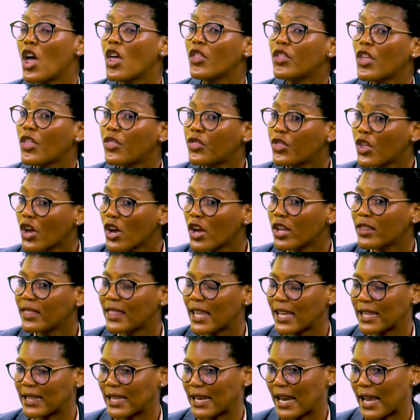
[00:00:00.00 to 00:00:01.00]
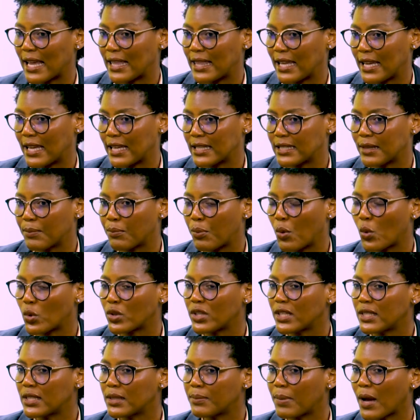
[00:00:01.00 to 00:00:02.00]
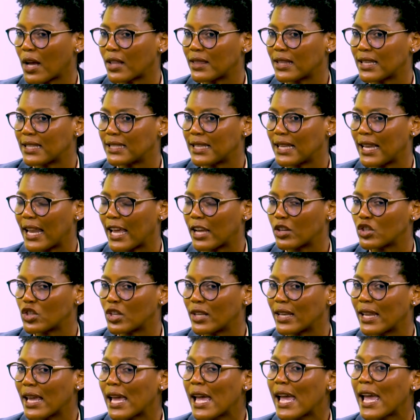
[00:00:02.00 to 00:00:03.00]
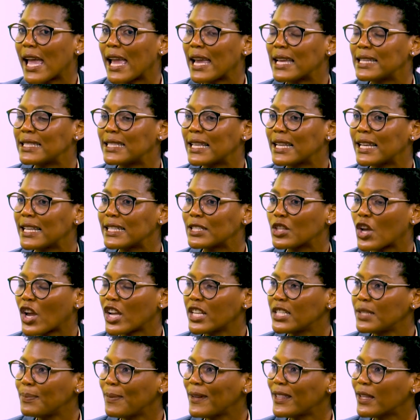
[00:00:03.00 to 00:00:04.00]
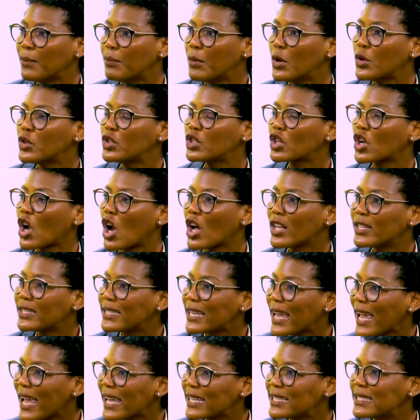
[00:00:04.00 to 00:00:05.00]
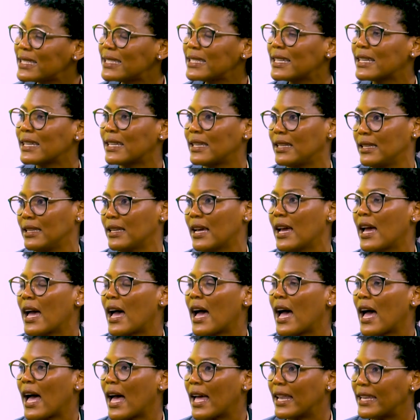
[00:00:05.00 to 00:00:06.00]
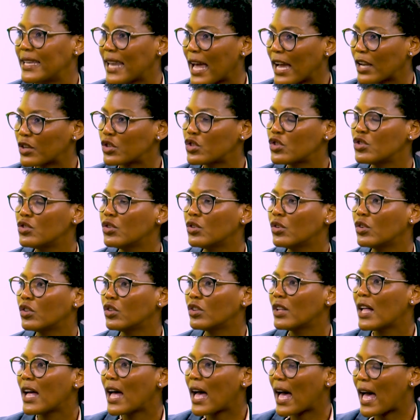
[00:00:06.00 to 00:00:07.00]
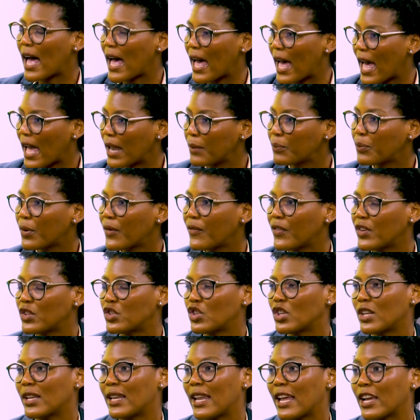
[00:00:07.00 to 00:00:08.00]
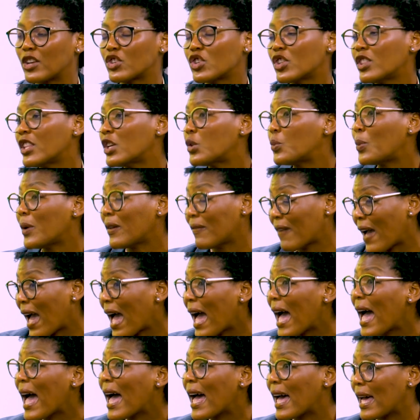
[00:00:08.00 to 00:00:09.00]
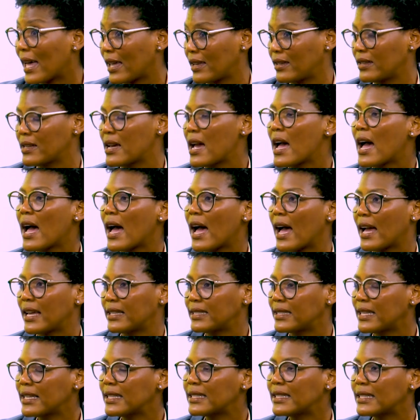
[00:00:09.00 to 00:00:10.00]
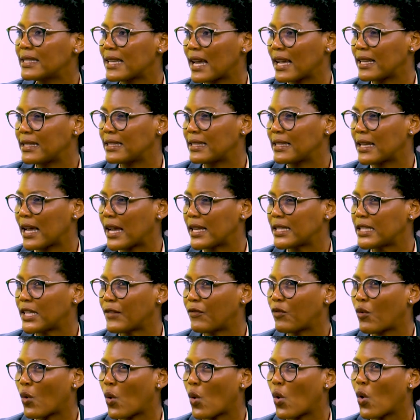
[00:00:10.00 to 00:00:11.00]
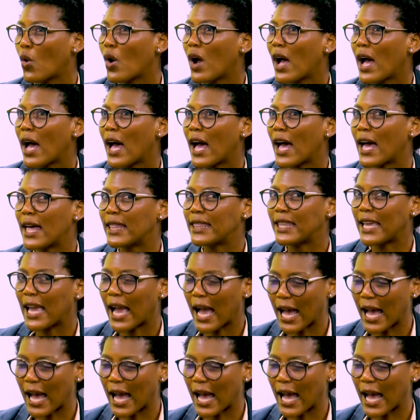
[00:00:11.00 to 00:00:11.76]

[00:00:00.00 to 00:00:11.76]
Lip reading: The third thing that I think is important about this election is that it's going to be the most contested national and provincial election that we've had since 1994. The